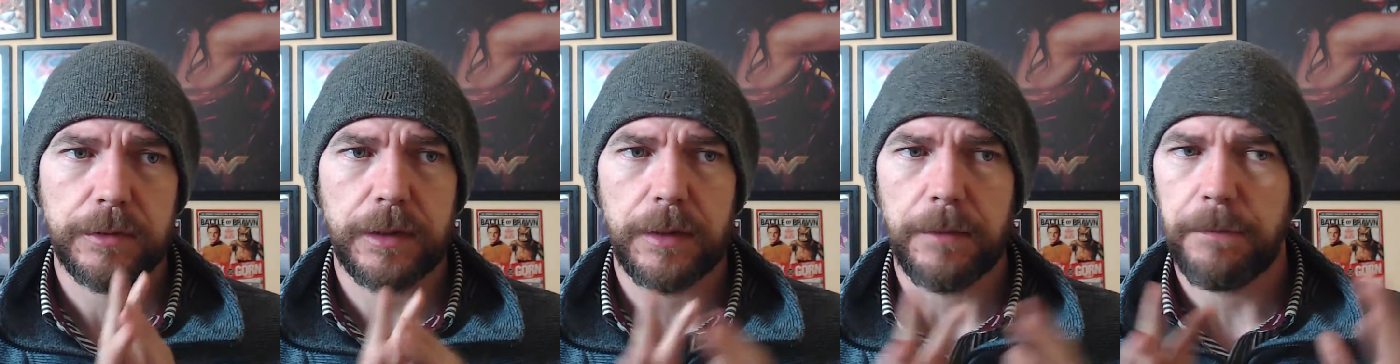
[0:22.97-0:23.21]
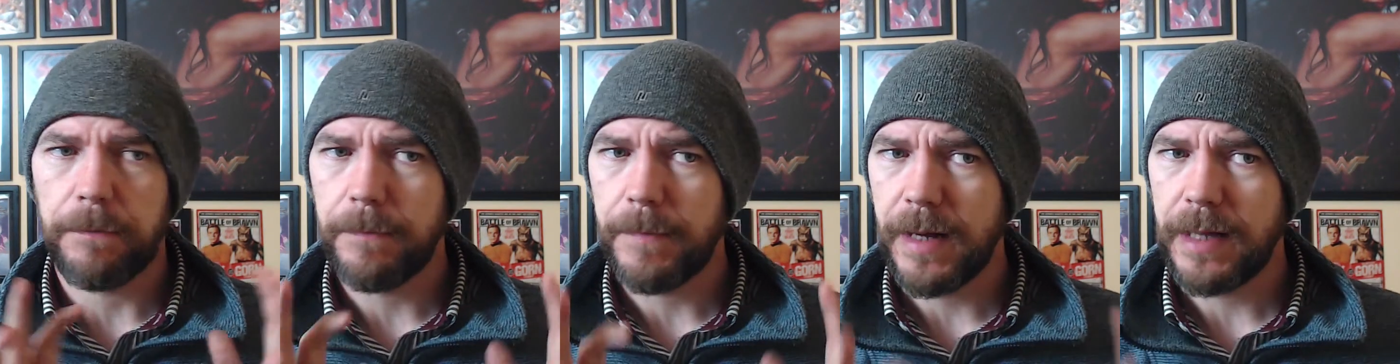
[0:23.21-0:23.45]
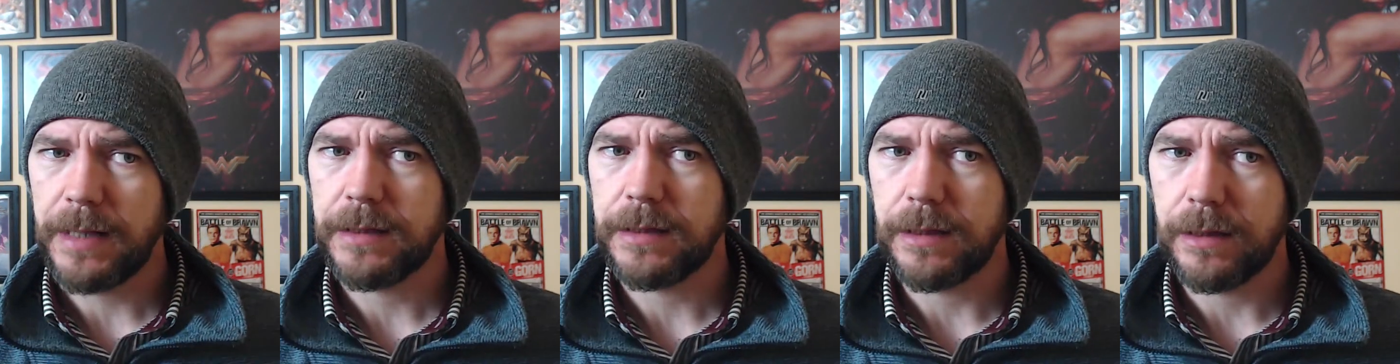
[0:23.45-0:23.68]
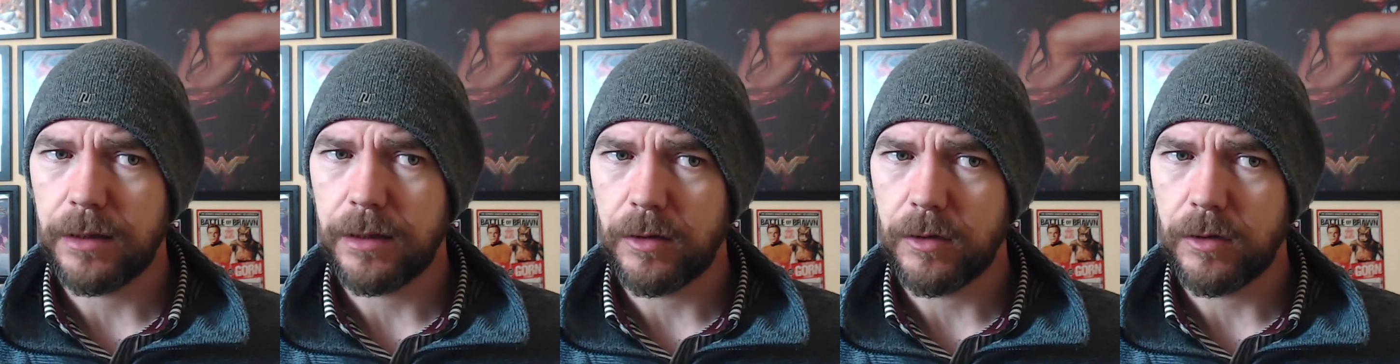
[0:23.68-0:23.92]
the
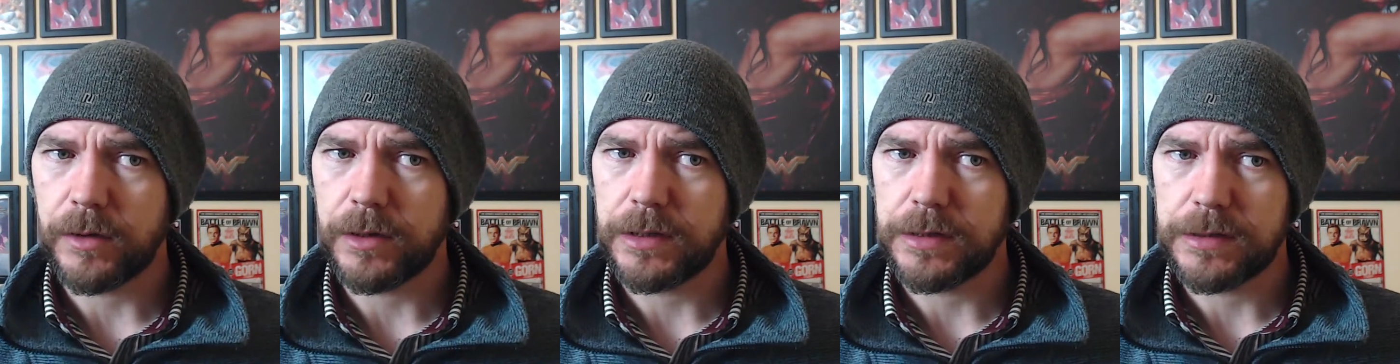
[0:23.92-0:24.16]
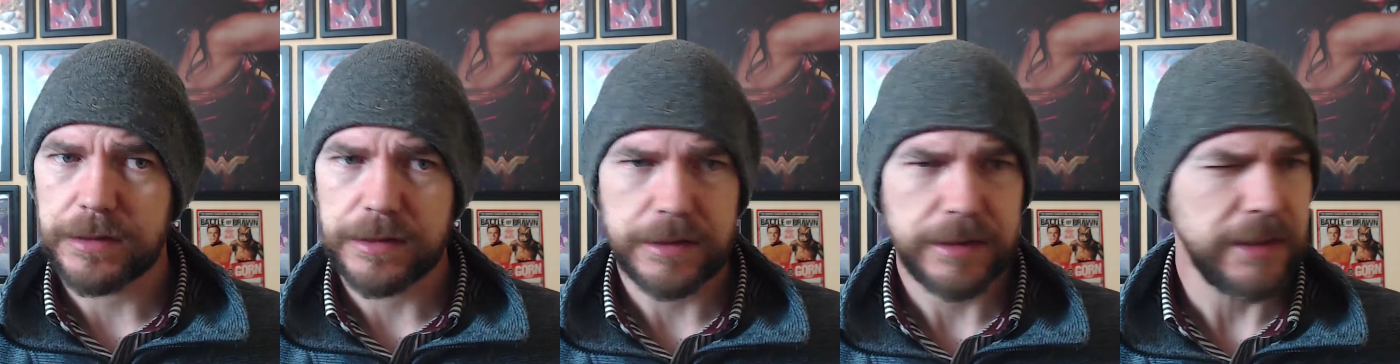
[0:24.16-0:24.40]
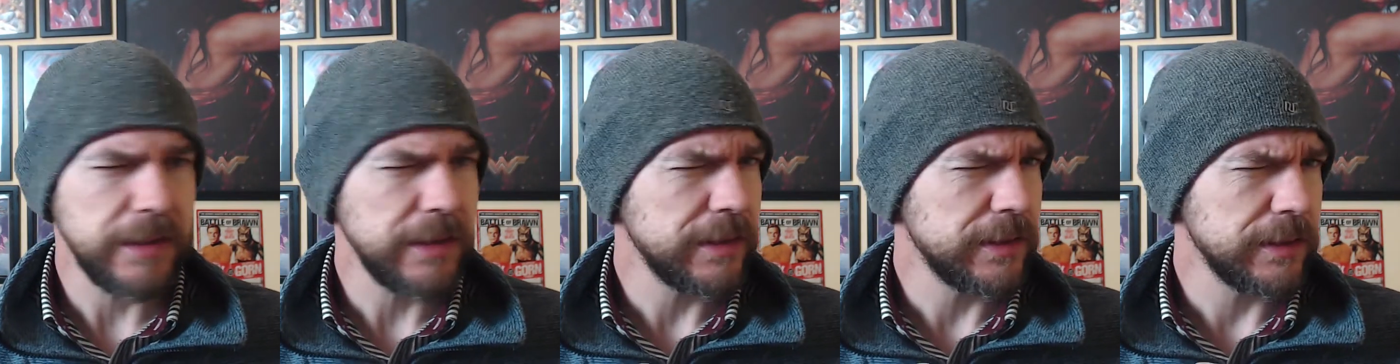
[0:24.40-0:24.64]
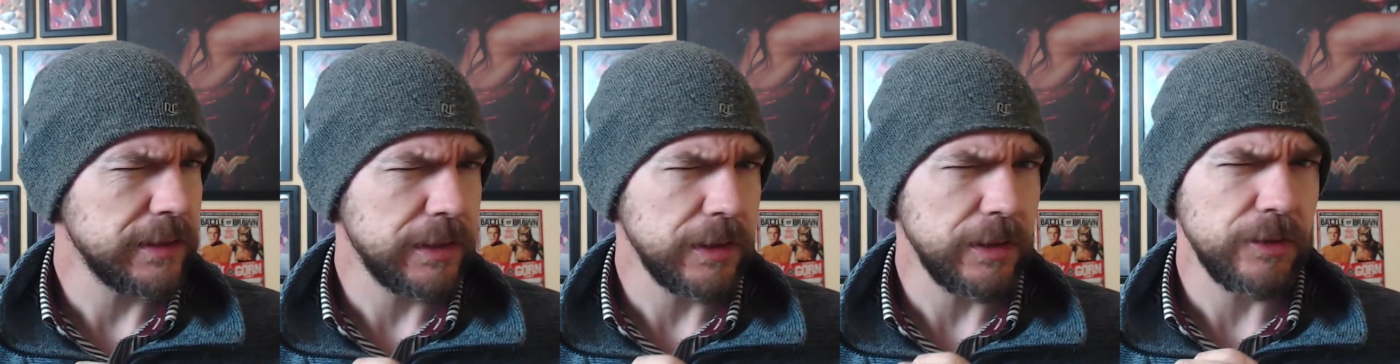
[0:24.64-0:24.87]
Mandalorian
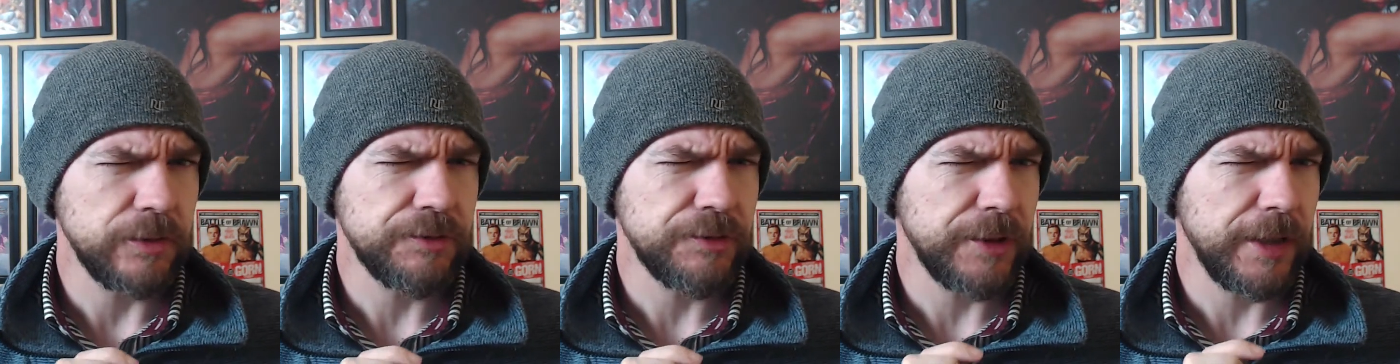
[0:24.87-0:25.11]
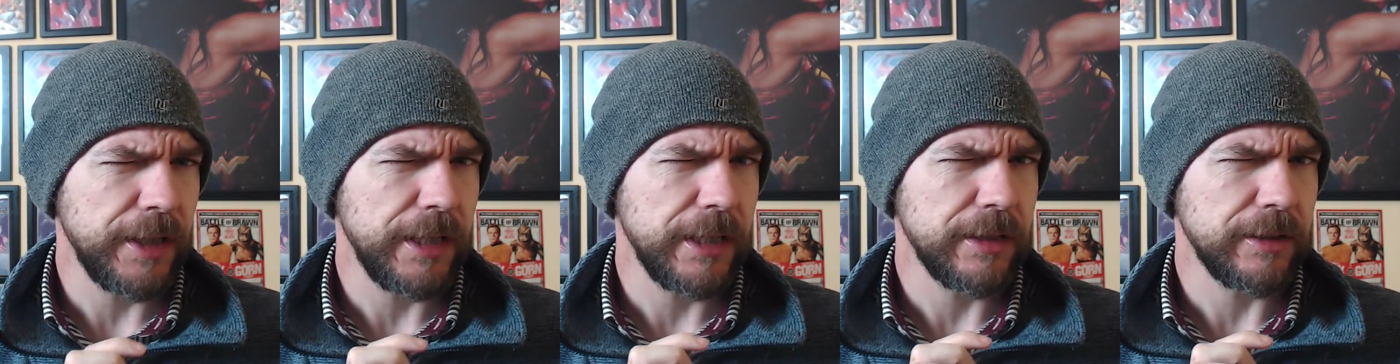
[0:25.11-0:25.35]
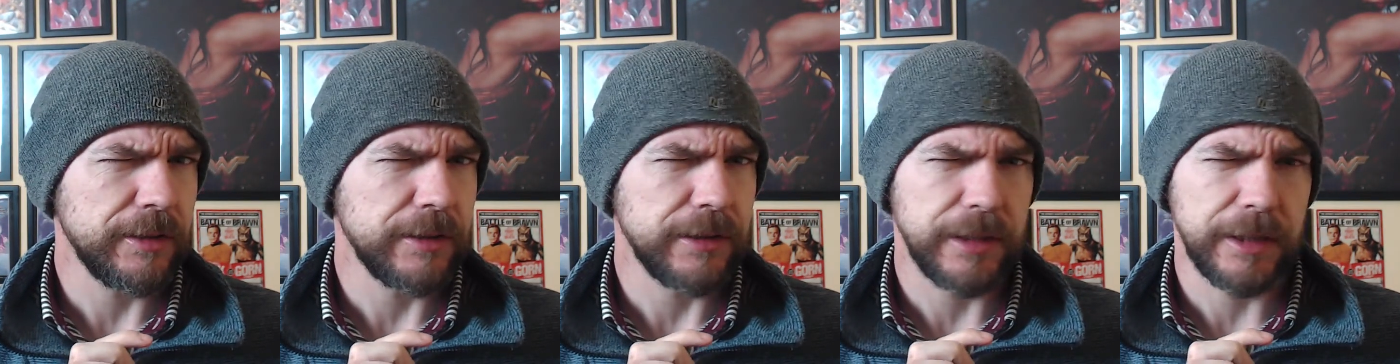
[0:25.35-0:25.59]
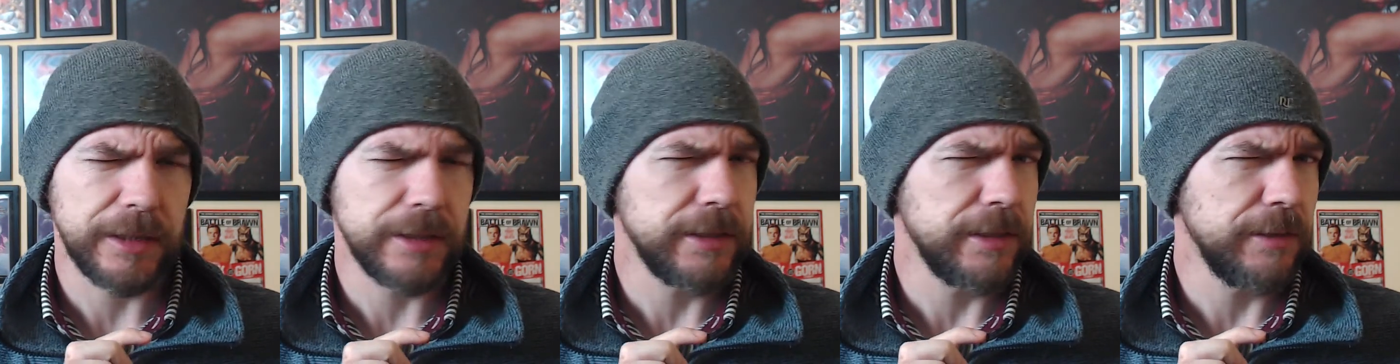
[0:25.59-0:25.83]
Season 2 trailer,
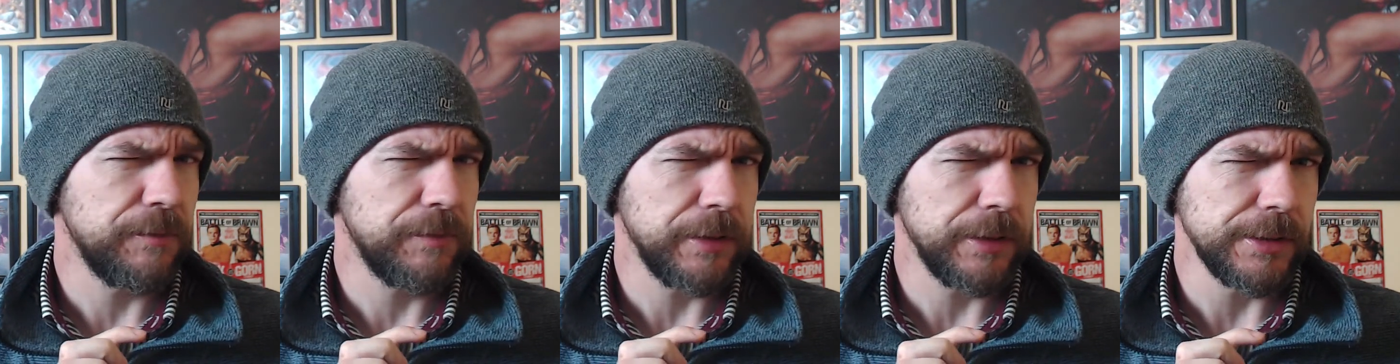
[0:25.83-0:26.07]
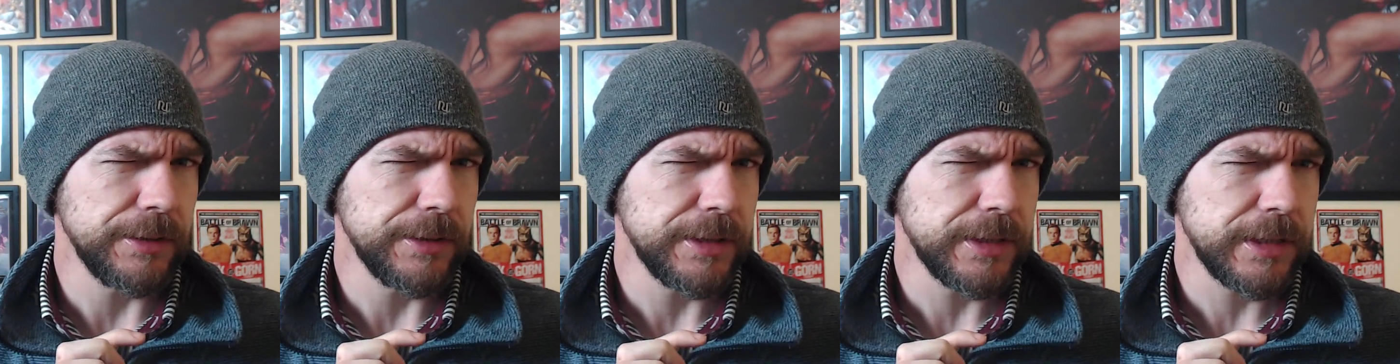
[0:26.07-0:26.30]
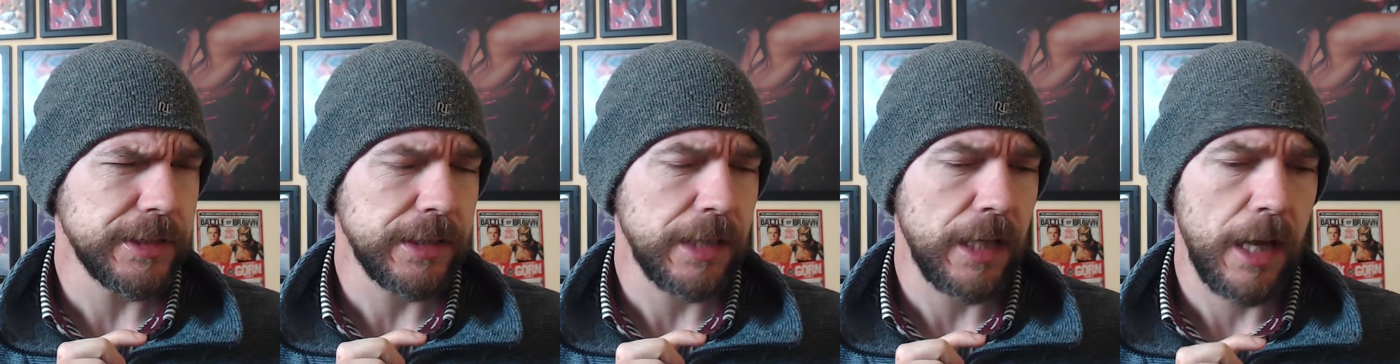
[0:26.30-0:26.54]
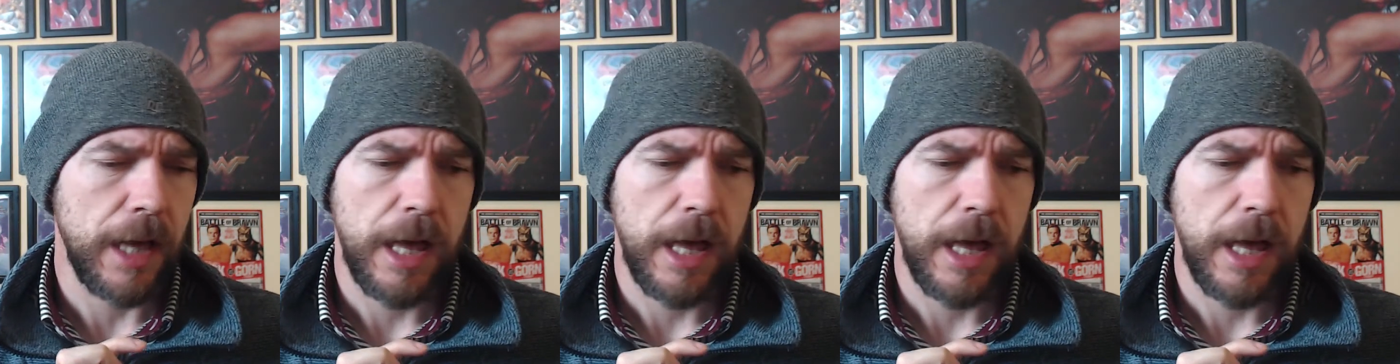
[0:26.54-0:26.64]
Disney Plus.